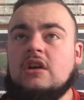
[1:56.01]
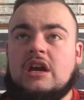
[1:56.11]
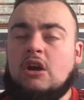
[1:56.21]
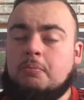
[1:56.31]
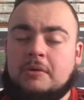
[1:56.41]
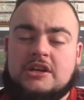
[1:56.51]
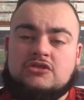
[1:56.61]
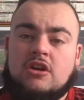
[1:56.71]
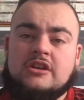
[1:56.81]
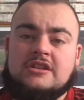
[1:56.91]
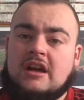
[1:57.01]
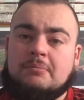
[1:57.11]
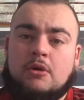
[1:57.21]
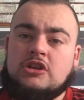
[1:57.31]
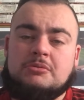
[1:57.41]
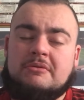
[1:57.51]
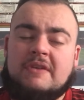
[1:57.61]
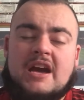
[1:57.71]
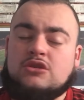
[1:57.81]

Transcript: He looked pretty strong until that point, to be fair.